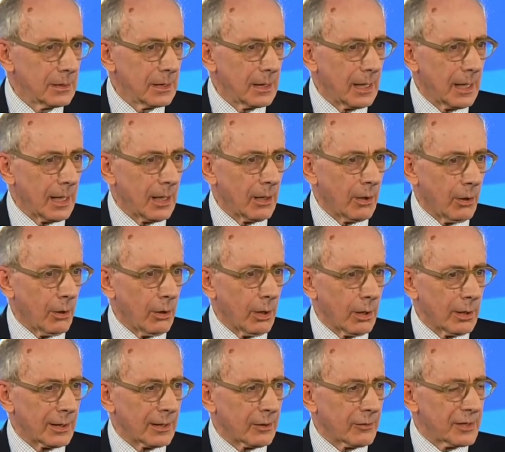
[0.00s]
uh,
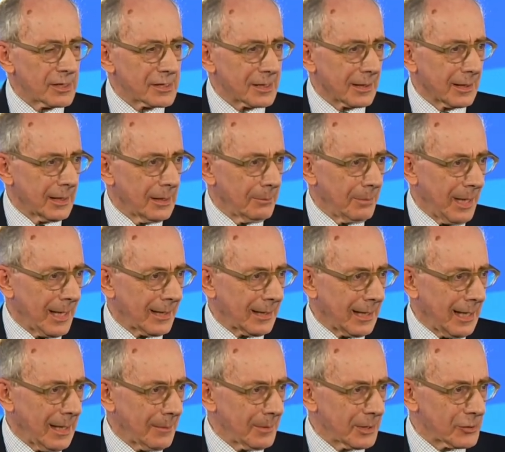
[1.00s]
or increasingly by
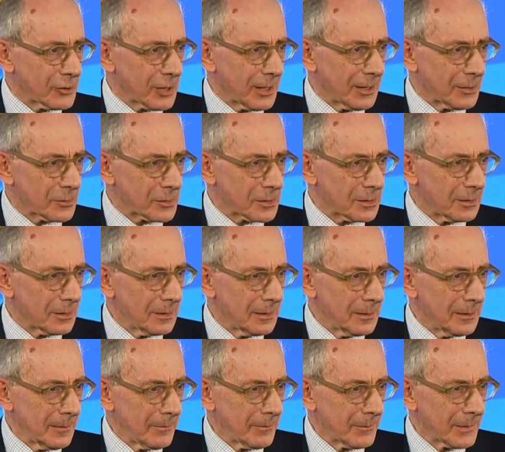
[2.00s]
climate change.
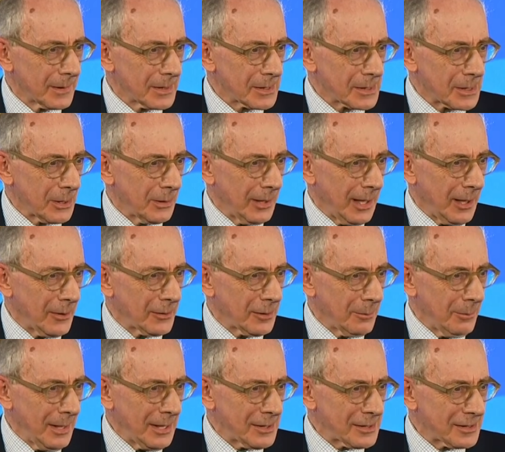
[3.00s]
So our
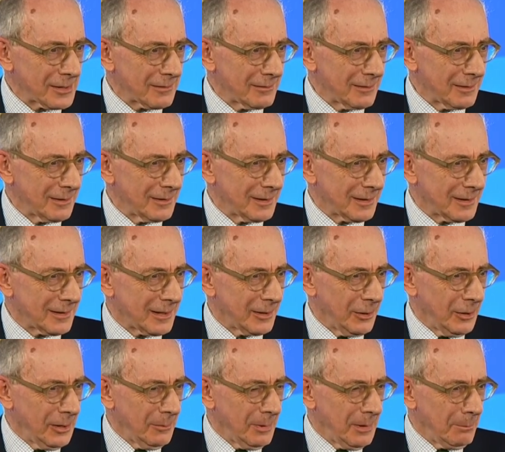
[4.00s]
debates can
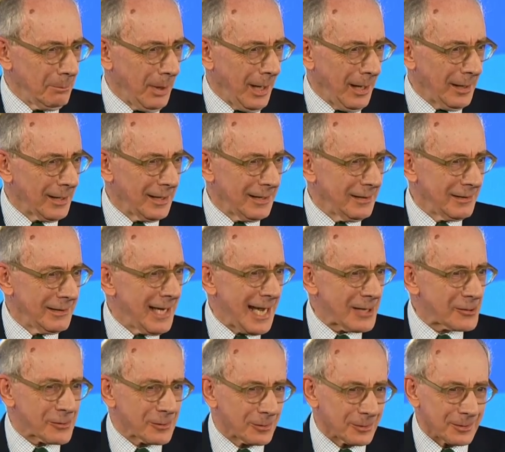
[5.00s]
only be partly
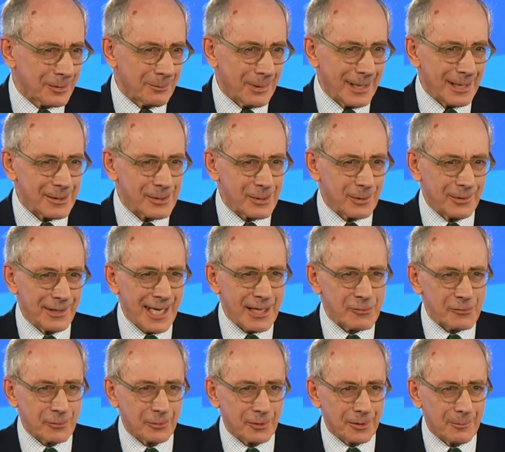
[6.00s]
national debates or
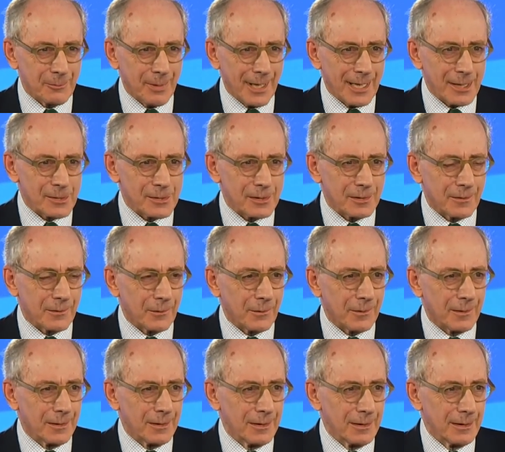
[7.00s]
national comparisons.
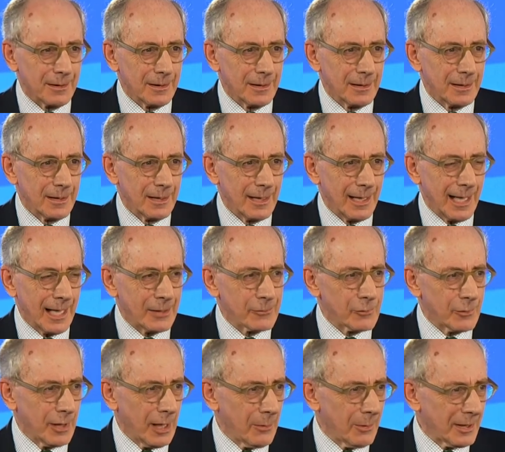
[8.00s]
And
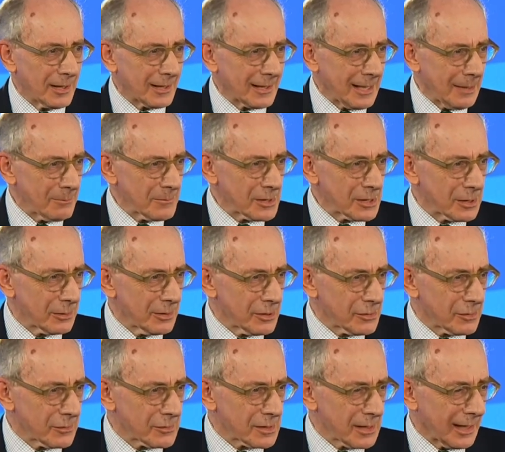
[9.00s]
you know, when it comes to
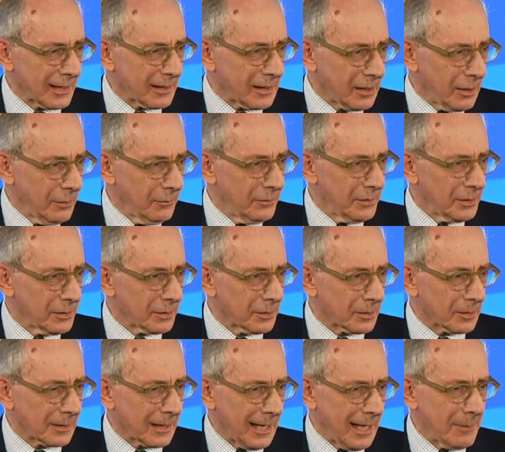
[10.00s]
issues like COVID or
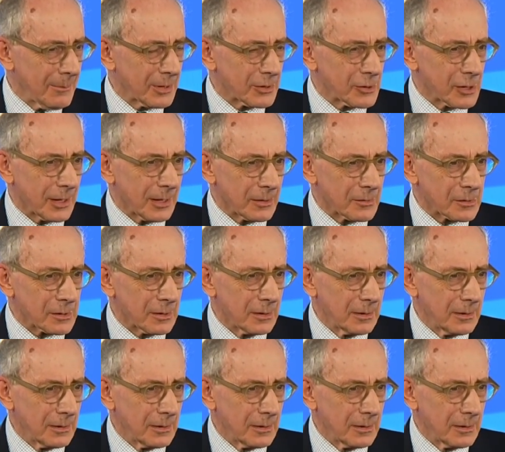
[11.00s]
climate change,